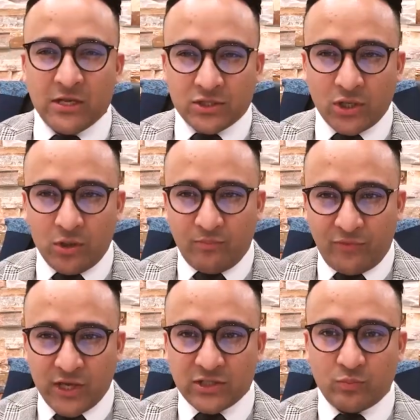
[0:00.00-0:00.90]
So
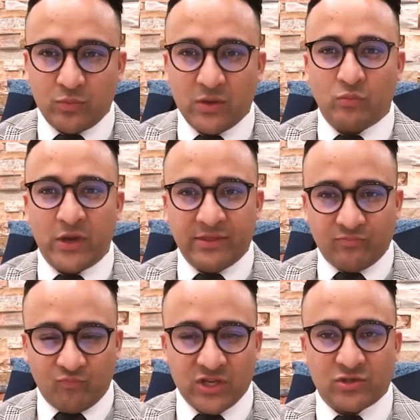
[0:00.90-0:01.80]
first
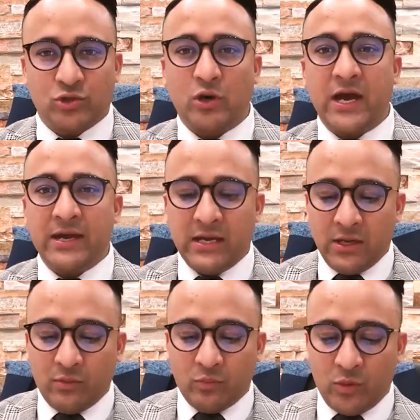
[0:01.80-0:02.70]
of July,
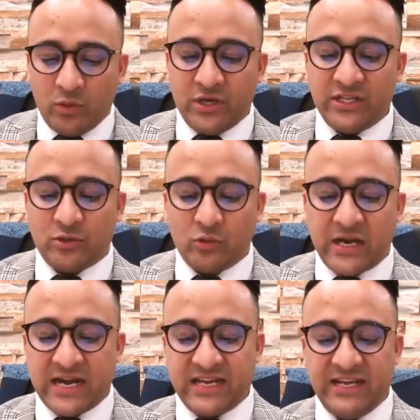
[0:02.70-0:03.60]
we will need to look
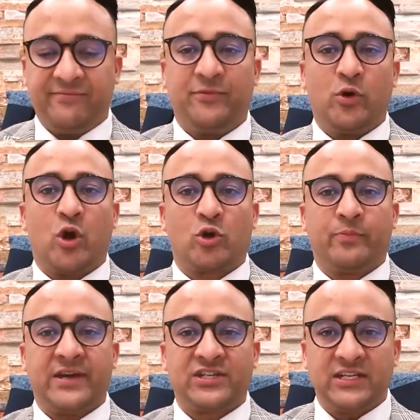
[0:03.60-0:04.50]
at if your
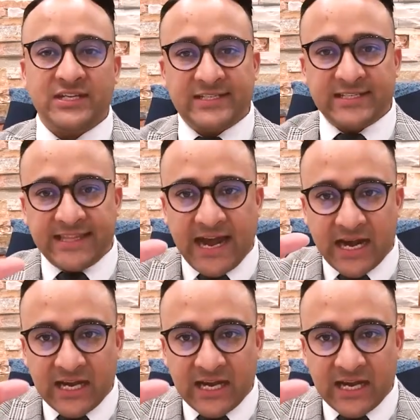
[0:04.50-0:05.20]
occupation is in that